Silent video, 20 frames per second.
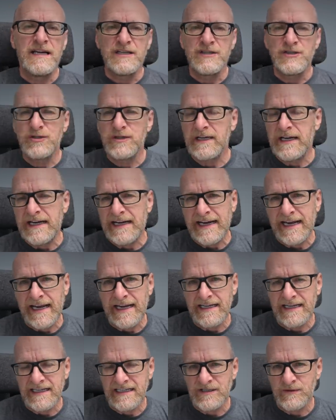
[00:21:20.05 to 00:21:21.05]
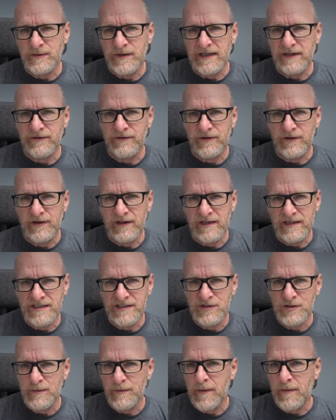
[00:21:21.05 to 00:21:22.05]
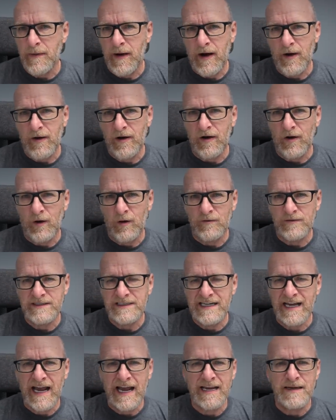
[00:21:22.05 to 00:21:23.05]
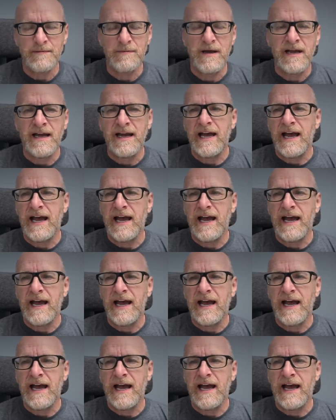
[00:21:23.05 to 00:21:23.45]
Tune in again next week for the superpower of time.